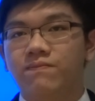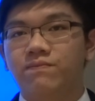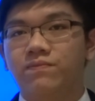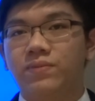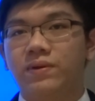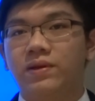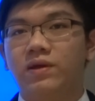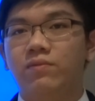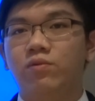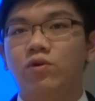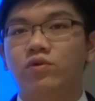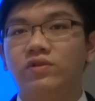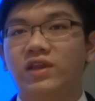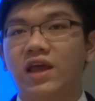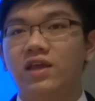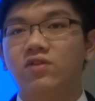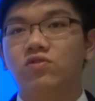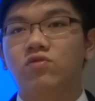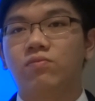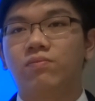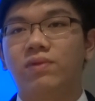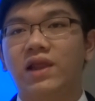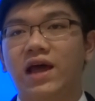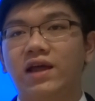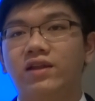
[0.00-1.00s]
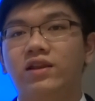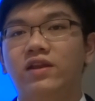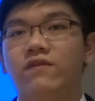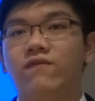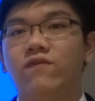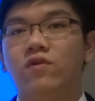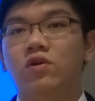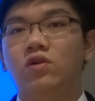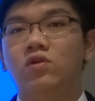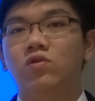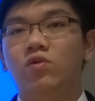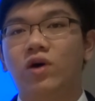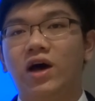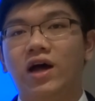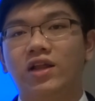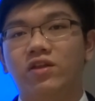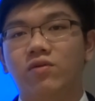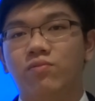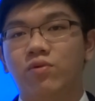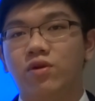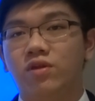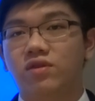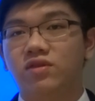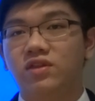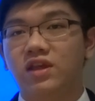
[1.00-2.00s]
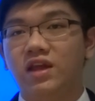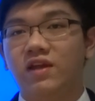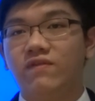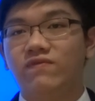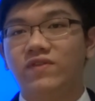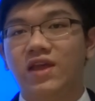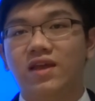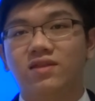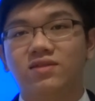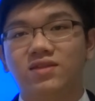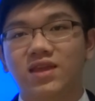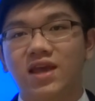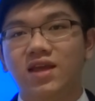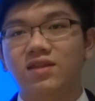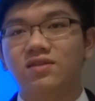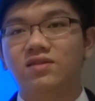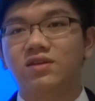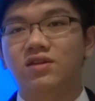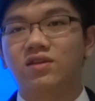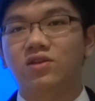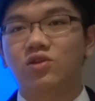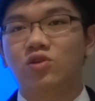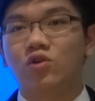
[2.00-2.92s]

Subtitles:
People tend to blindly follow what others perceived and tended